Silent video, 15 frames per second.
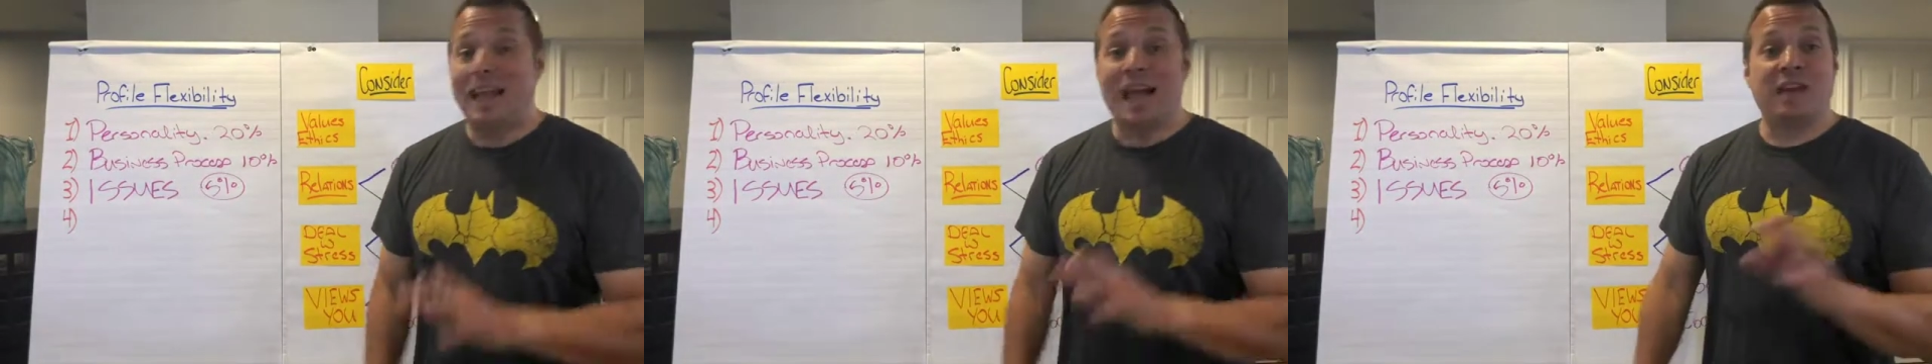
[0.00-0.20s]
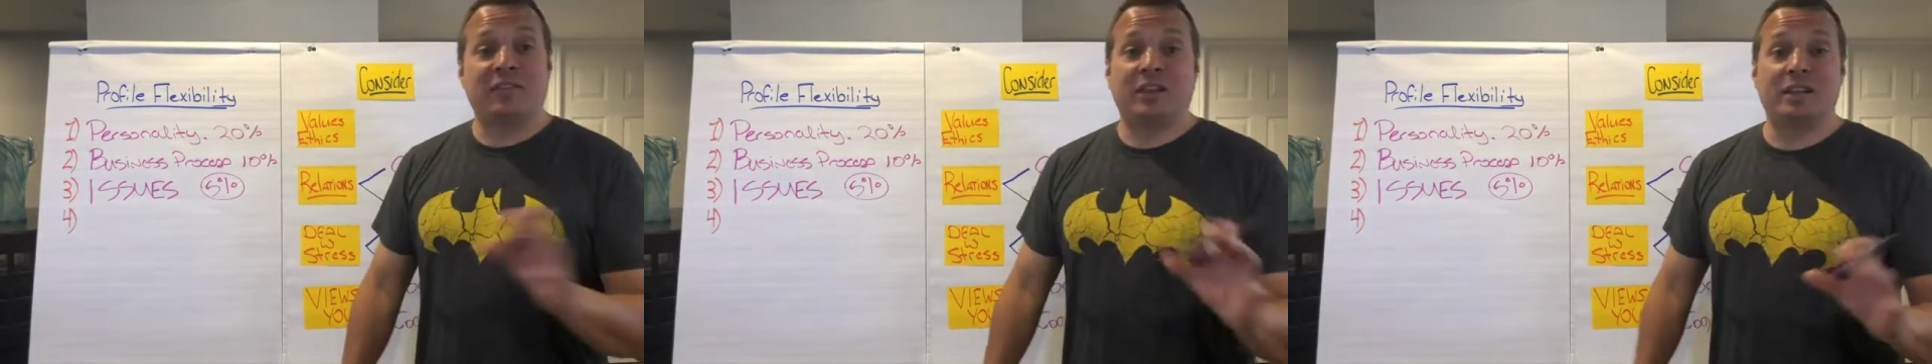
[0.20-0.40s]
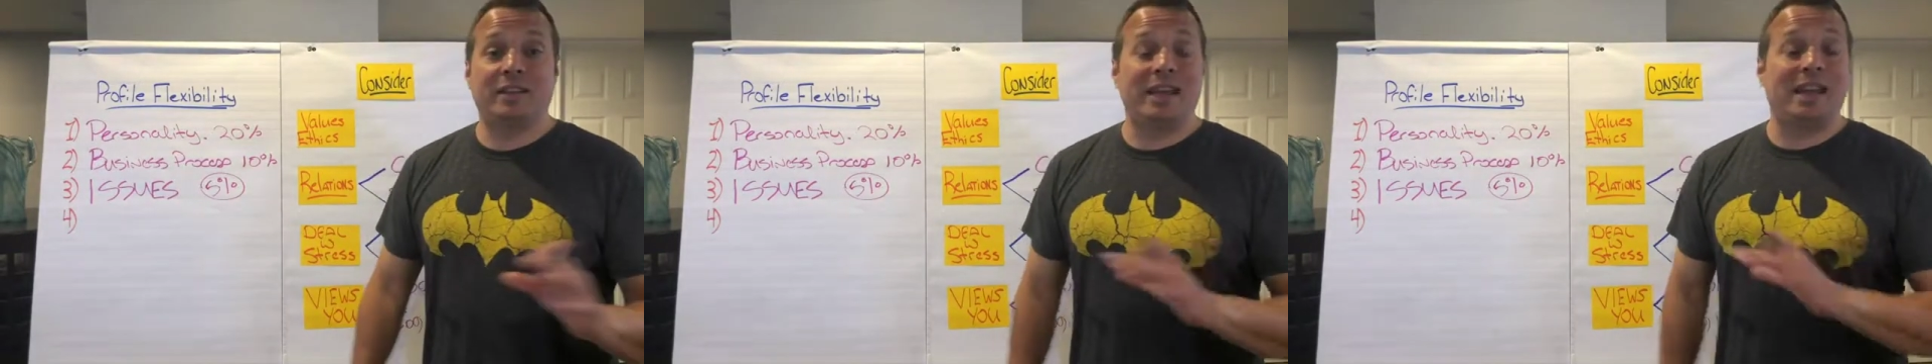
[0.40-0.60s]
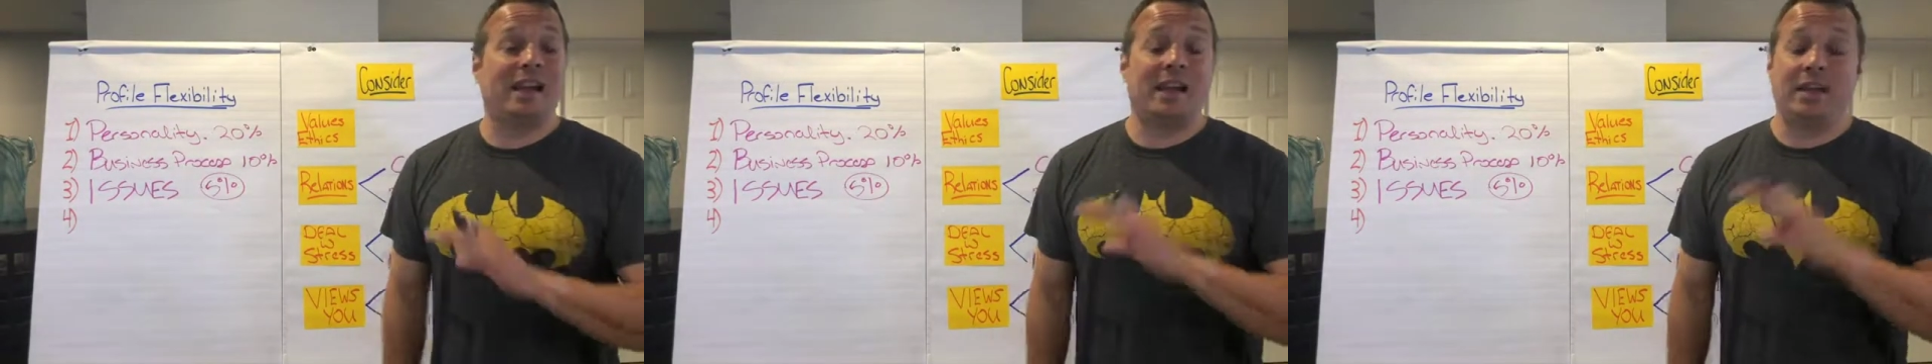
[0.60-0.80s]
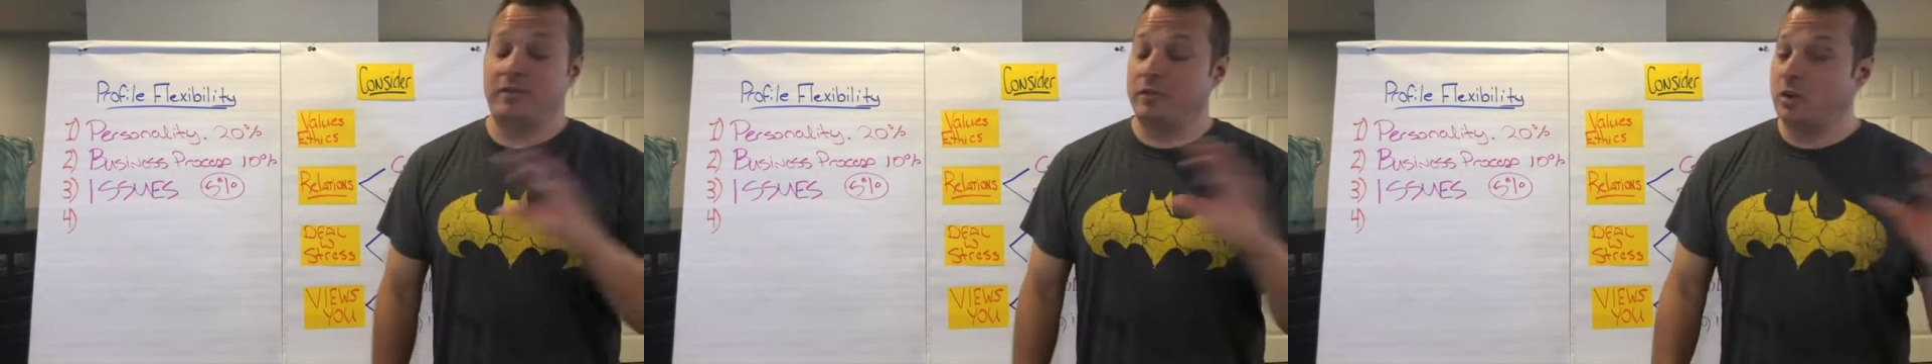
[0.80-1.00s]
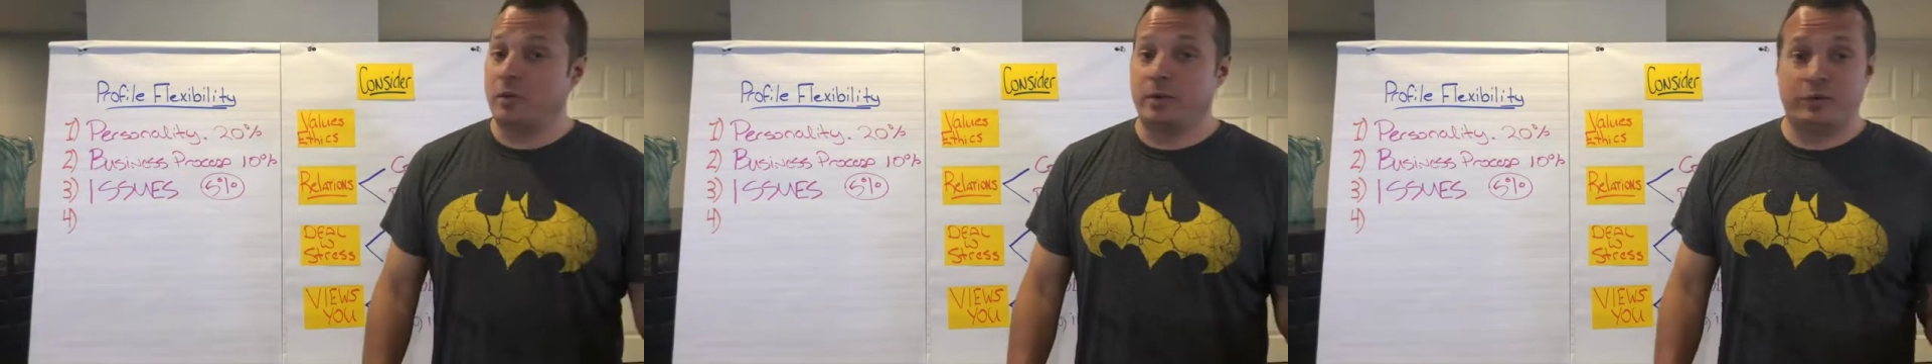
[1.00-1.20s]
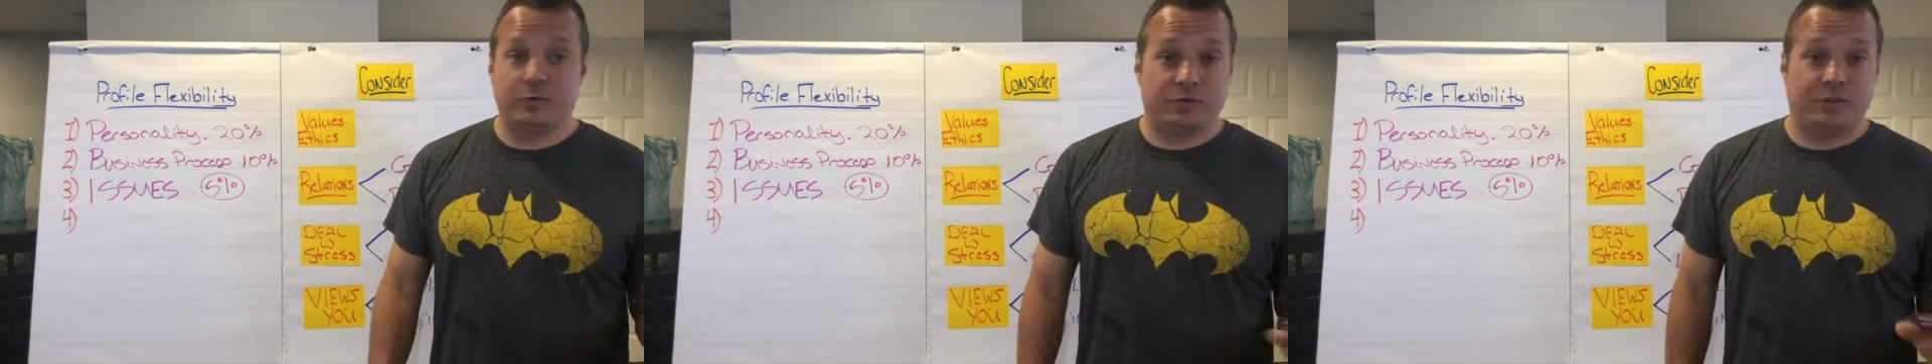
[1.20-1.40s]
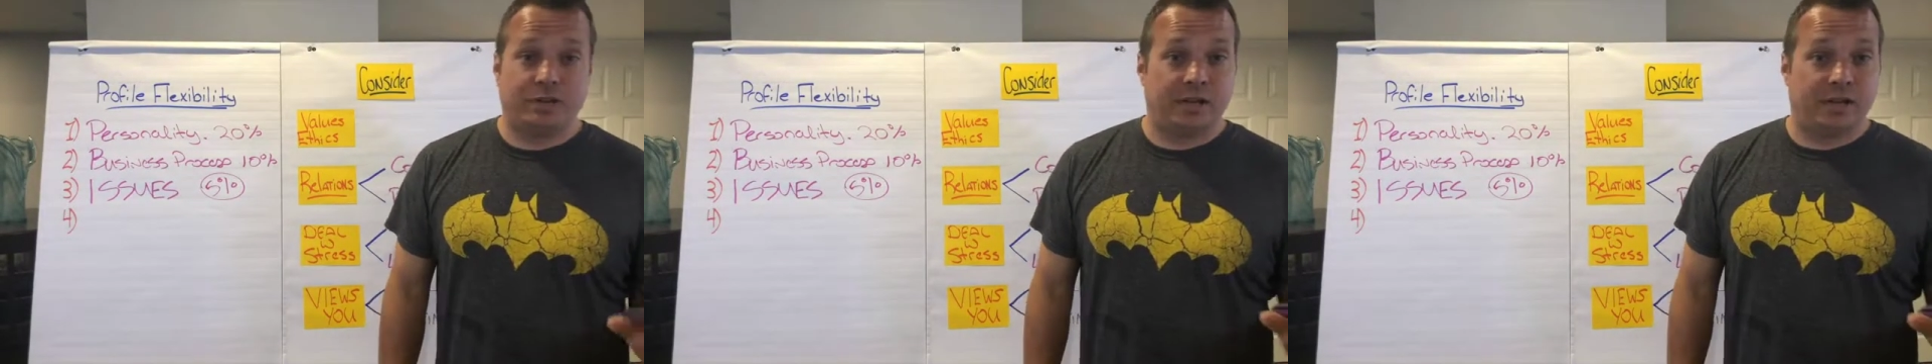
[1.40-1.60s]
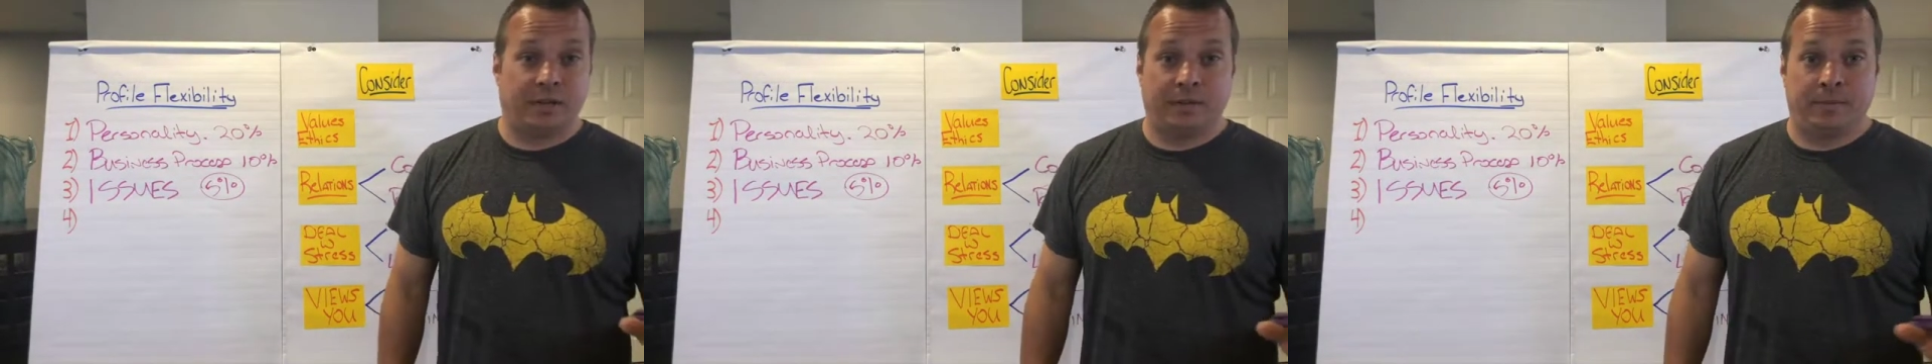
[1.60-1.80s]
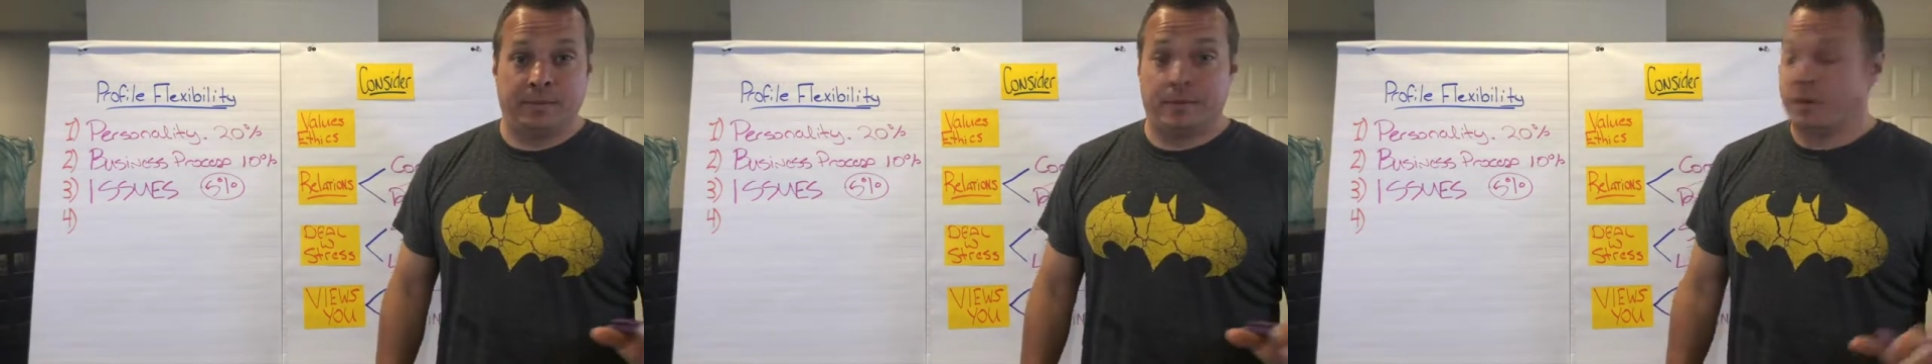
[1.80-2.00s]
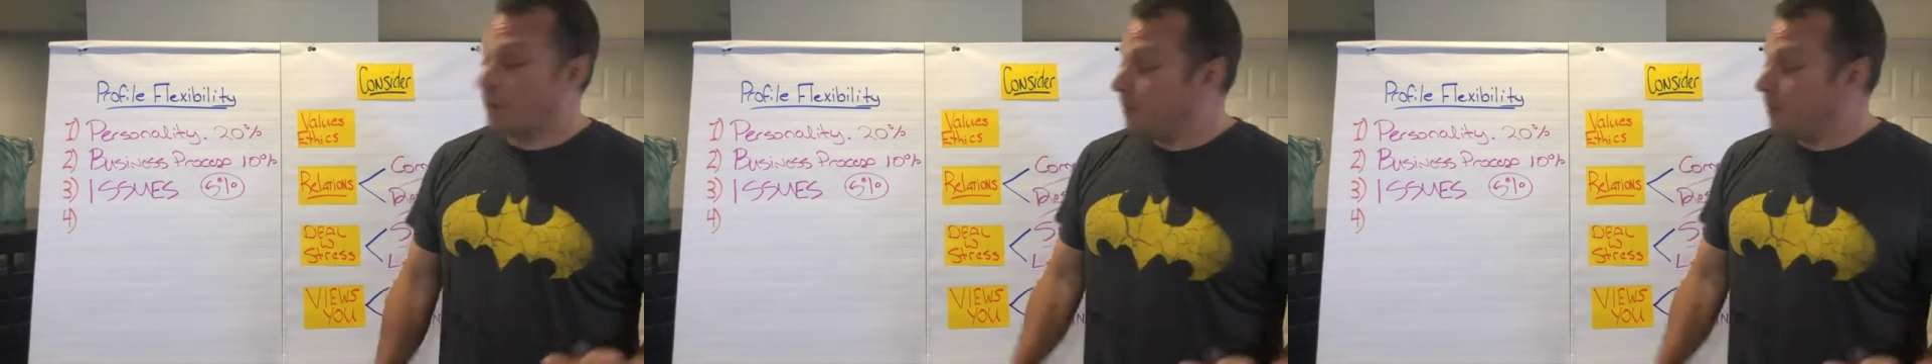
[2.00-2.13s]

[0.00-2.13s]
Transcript: have a good day, I have no interest in dealing with you.